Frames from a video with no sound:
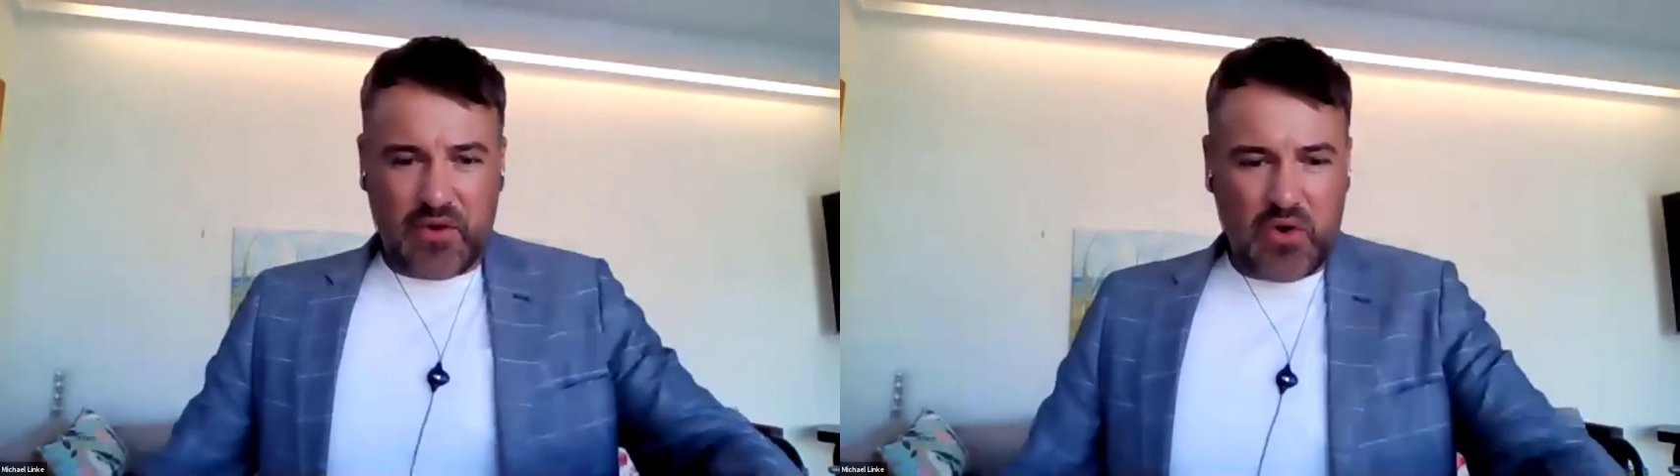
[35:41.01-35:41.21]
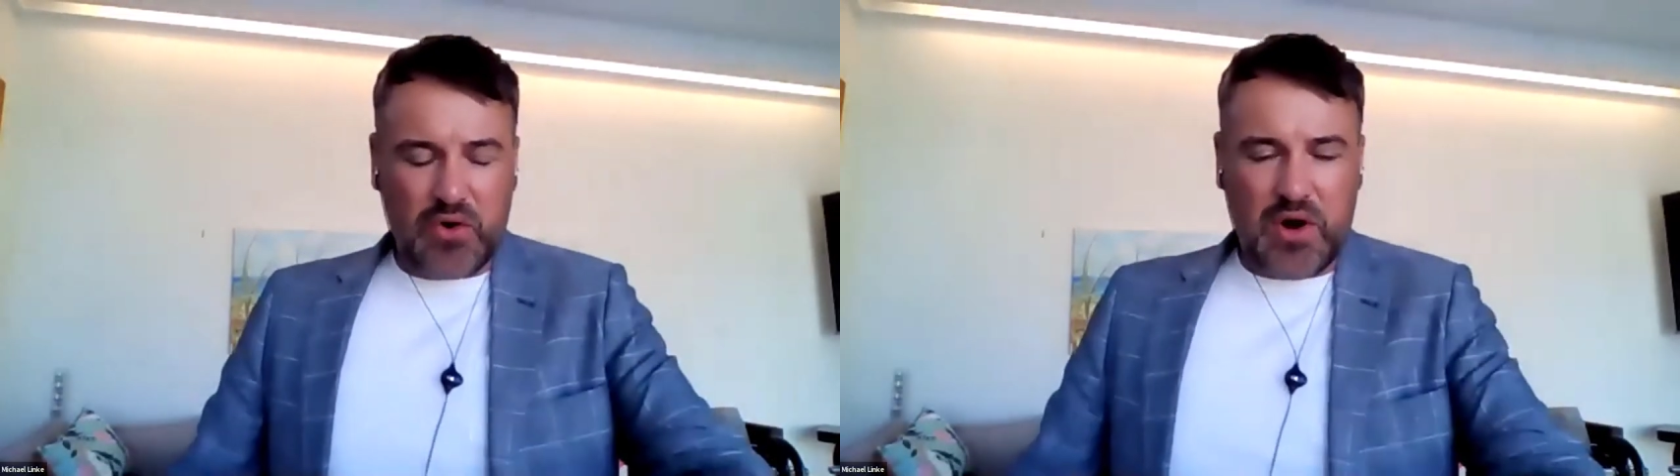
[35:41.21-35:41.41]

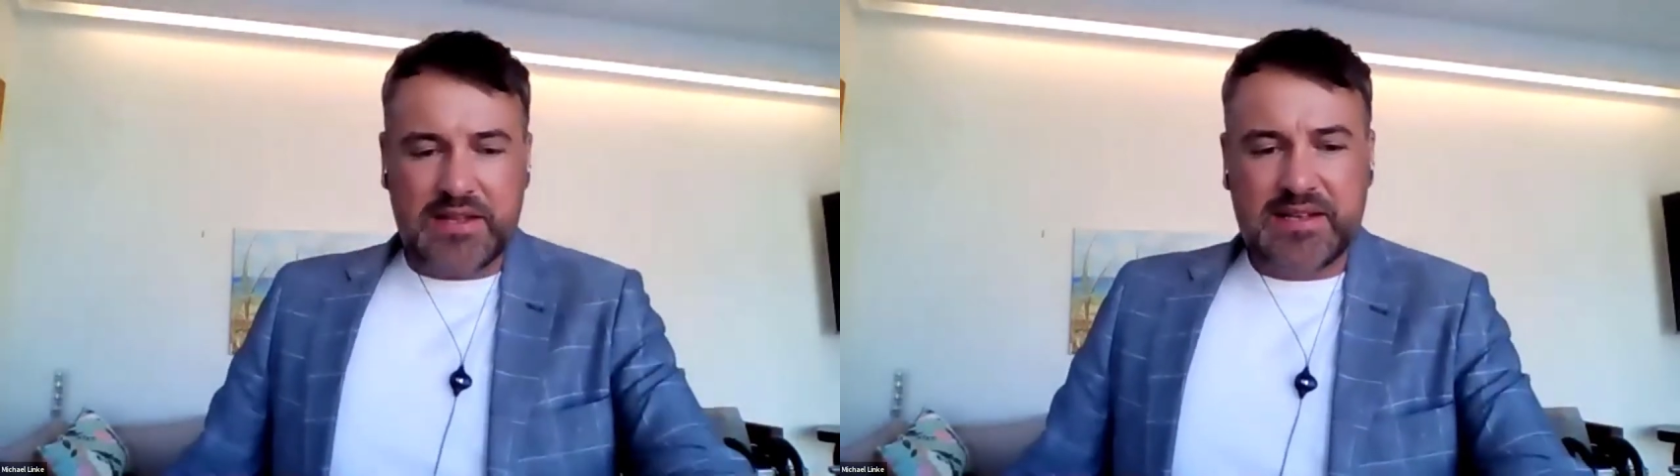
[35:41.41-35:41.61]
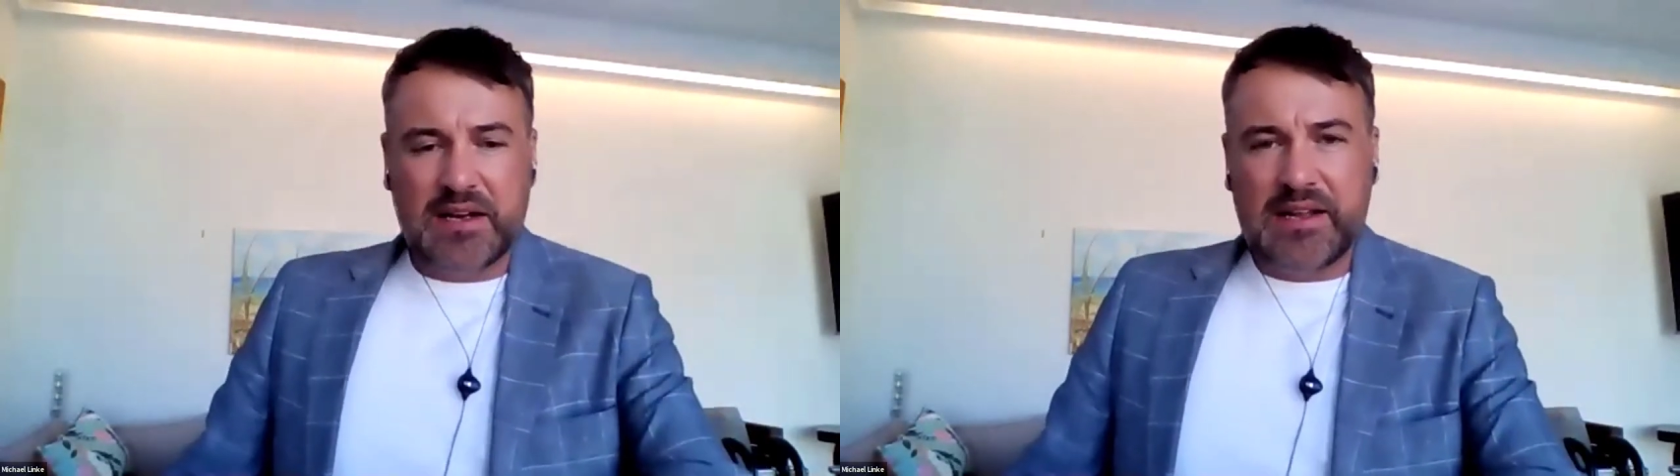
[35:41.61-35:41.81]
All
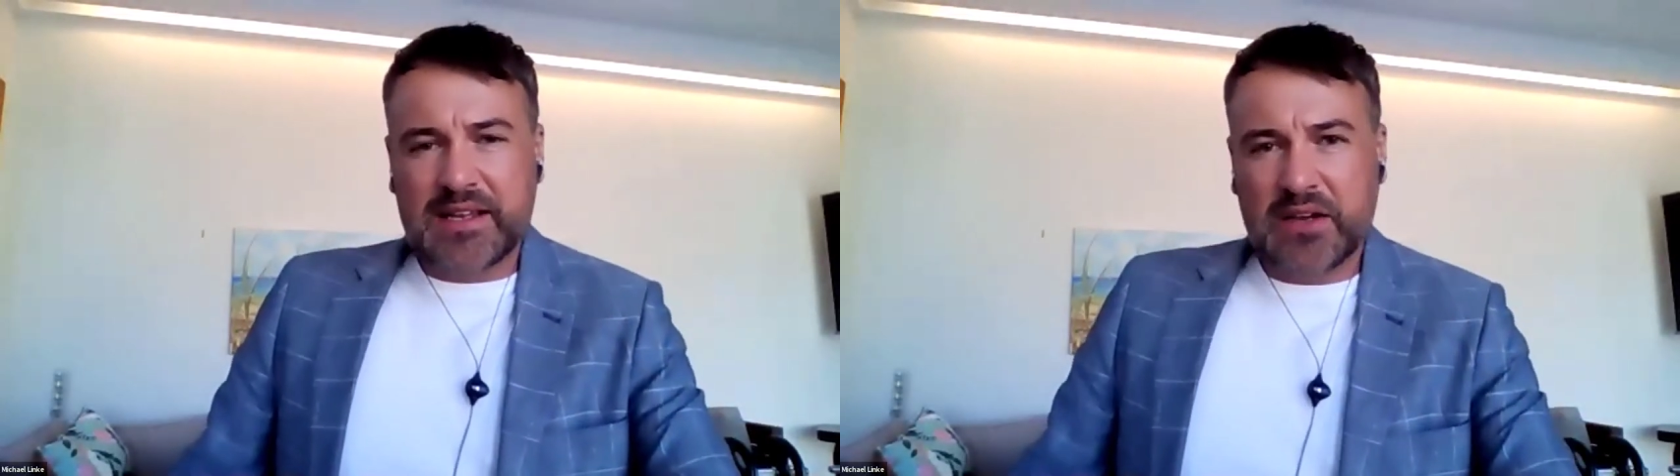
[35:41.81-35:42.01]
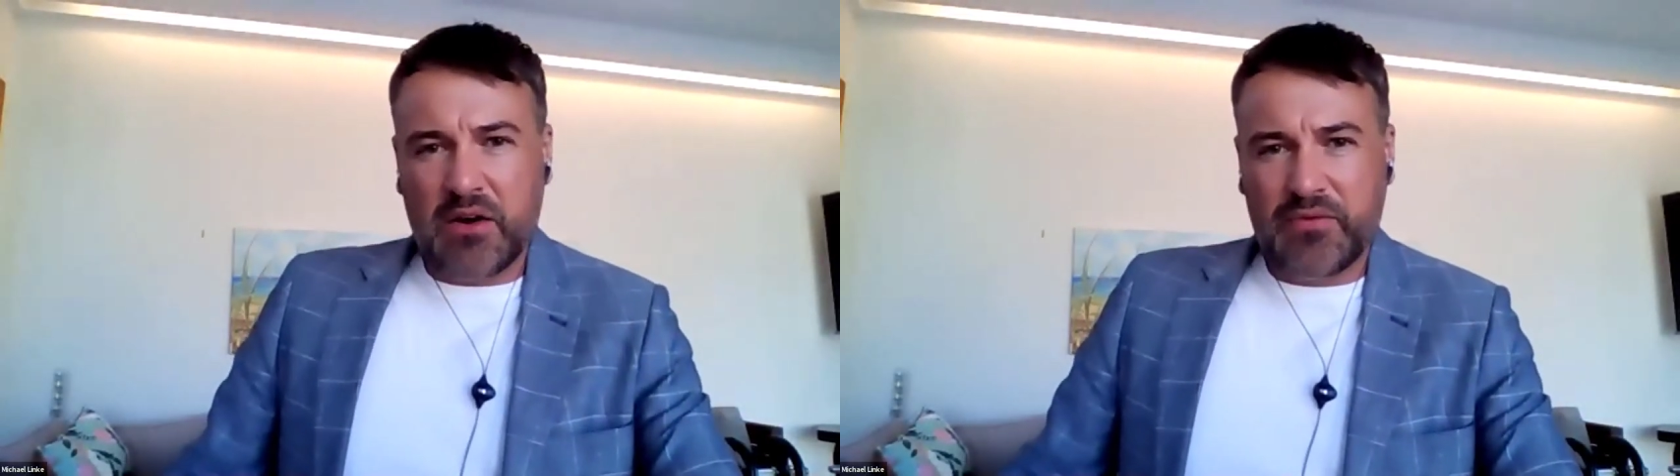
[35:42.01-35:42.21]
right. So let's
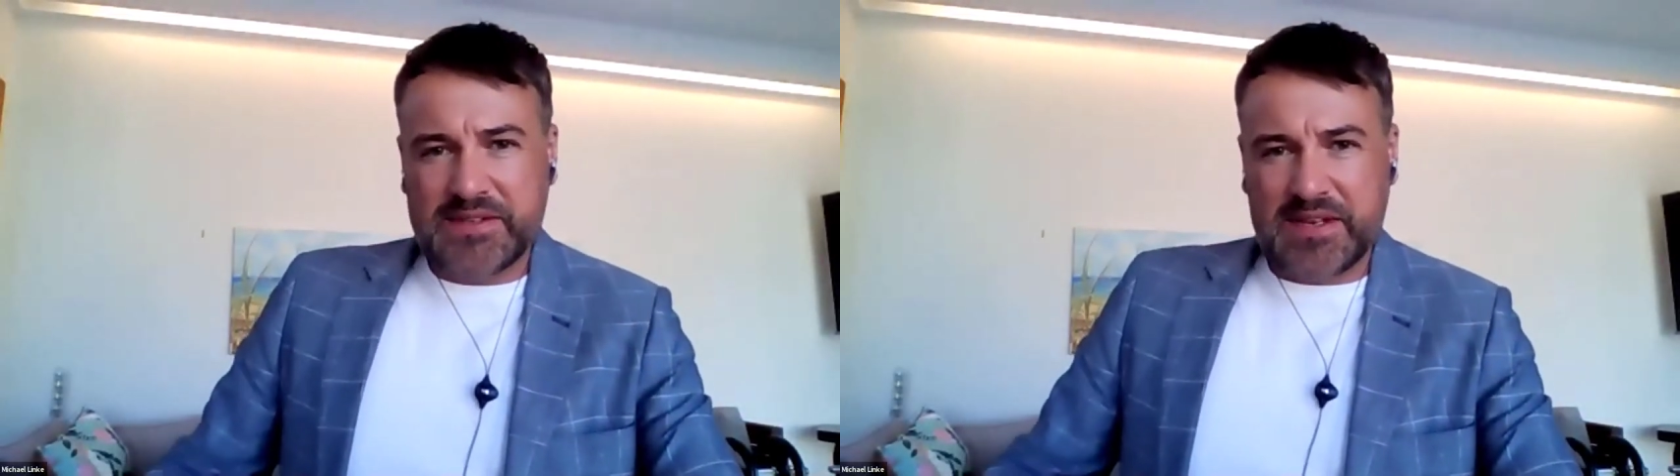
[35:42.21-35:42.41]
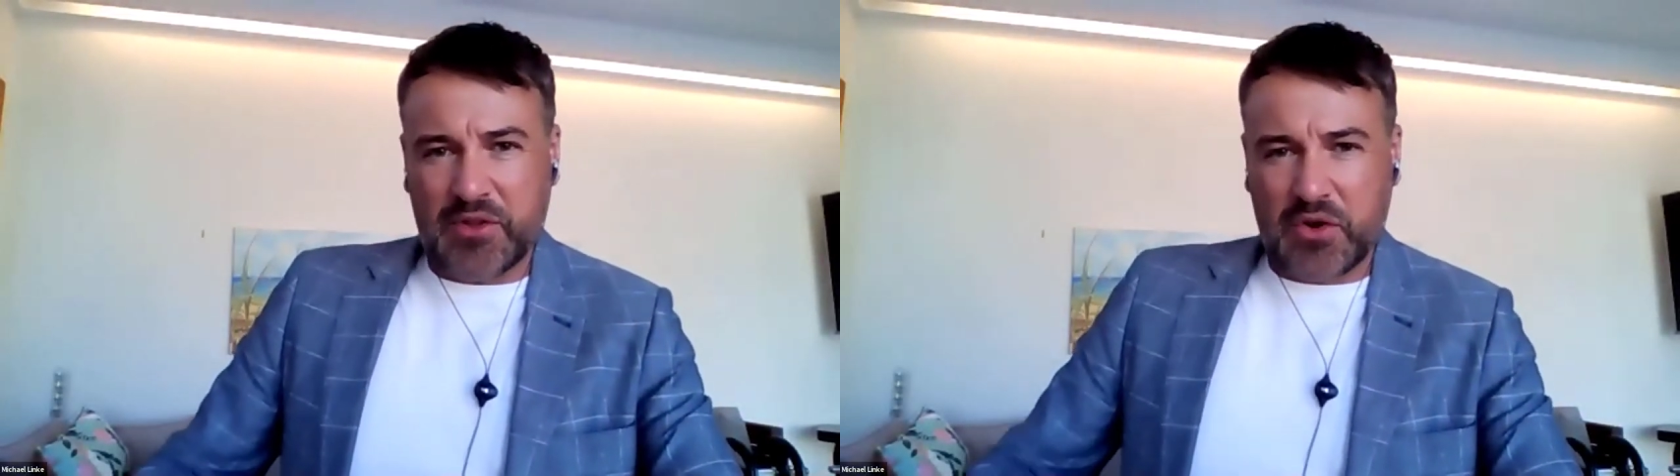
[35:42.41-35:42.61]
kick off with
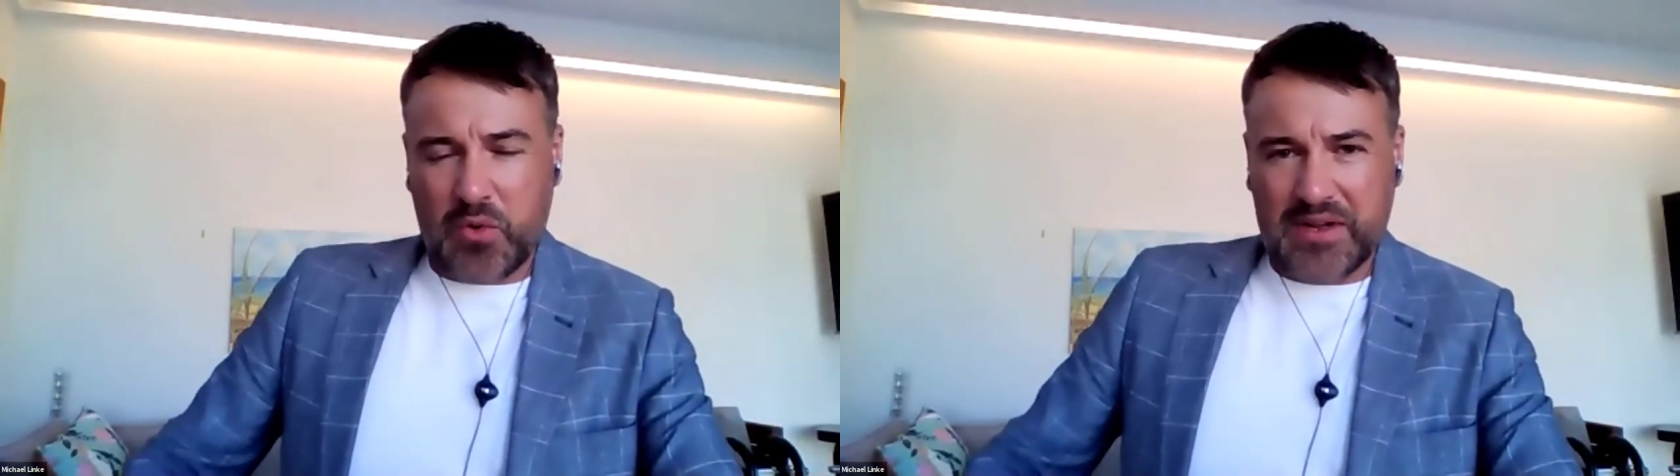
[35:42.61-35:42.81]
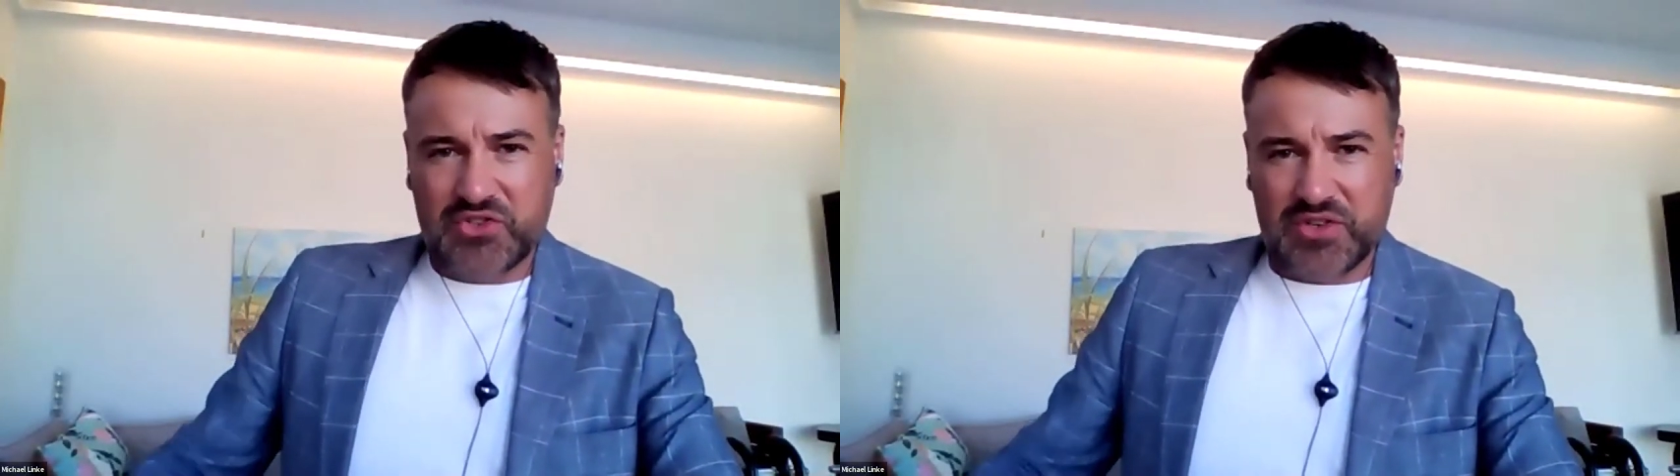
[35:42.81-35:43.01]
some of the
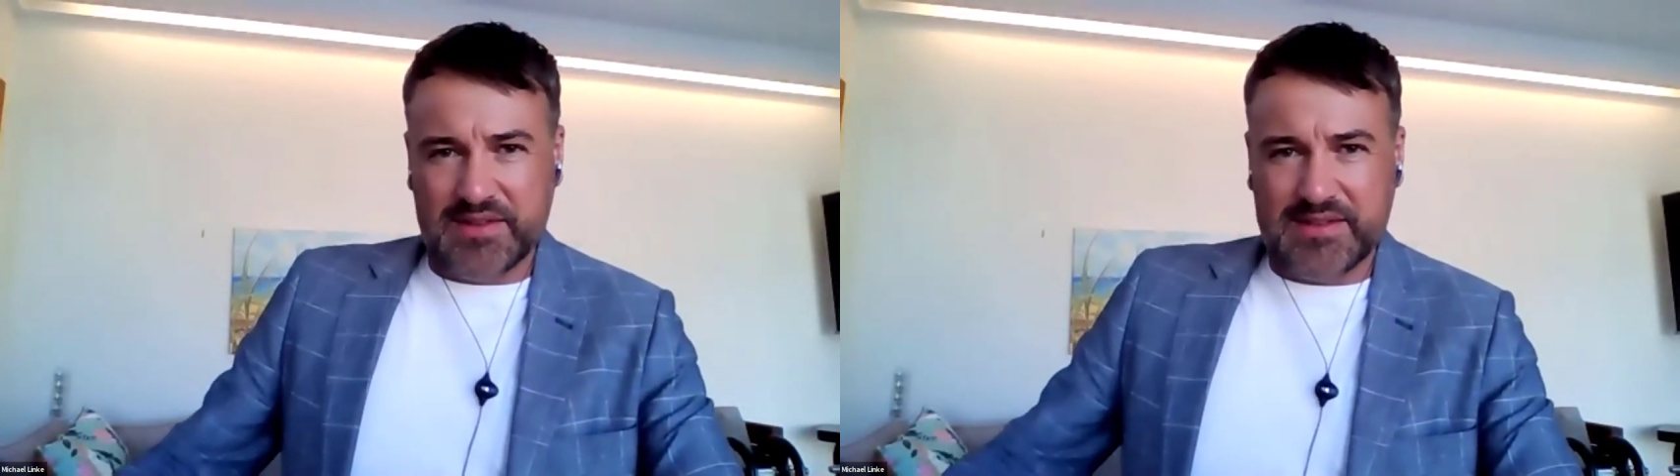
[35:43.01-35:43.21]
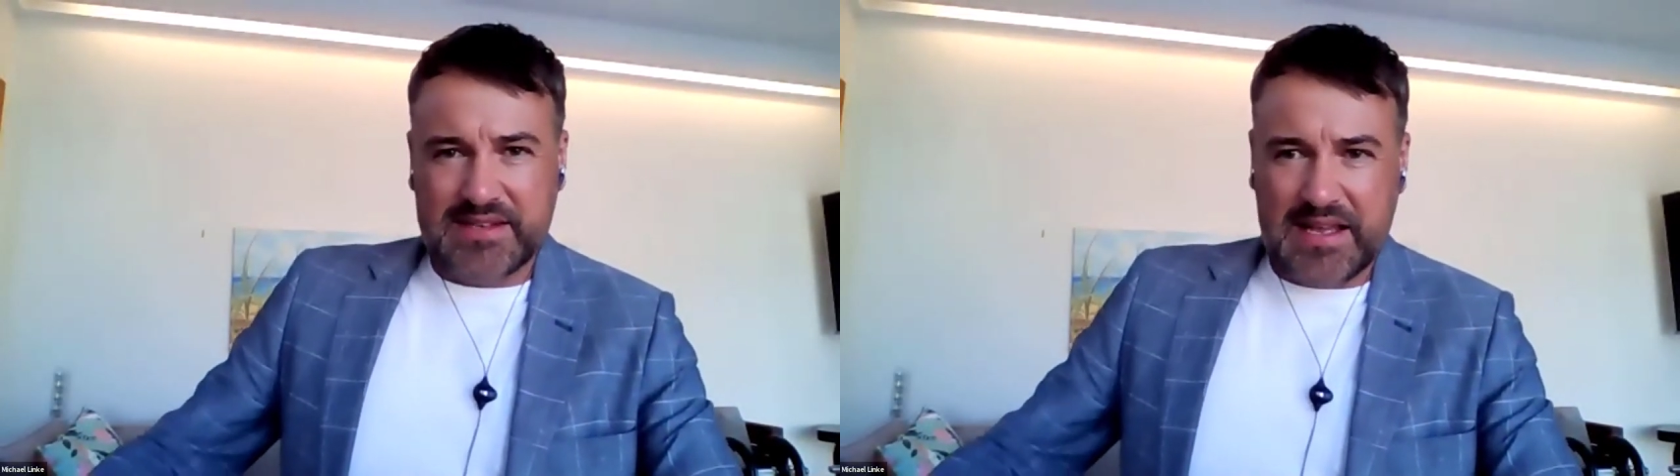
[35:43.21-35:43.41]

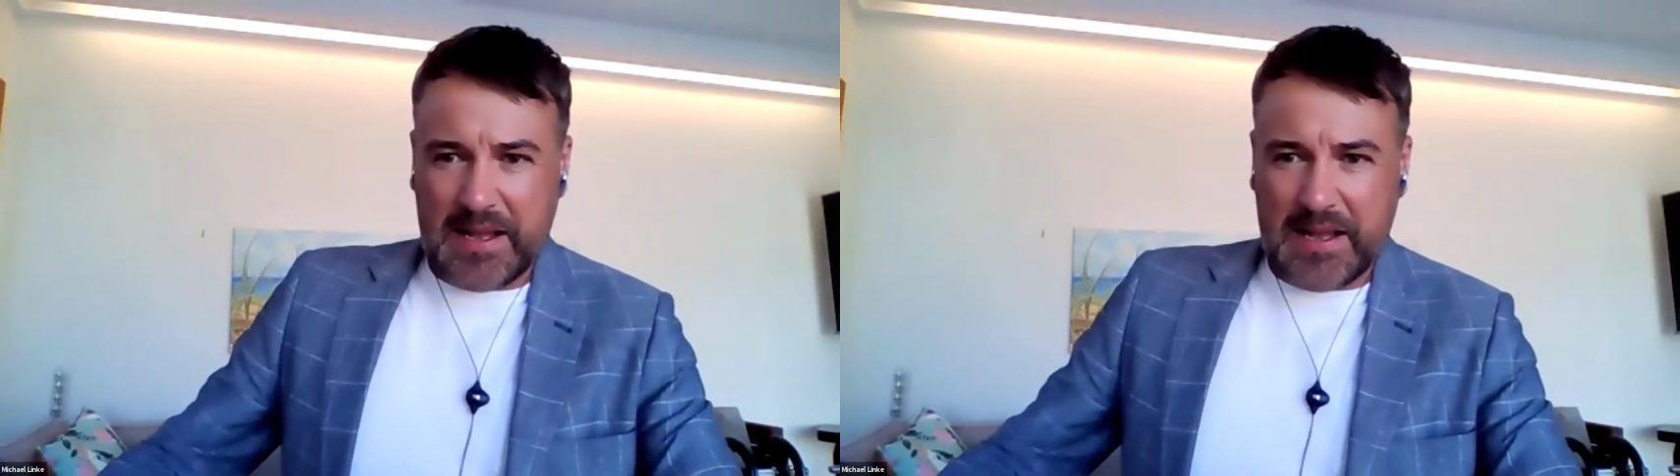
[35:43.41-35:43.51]
questions.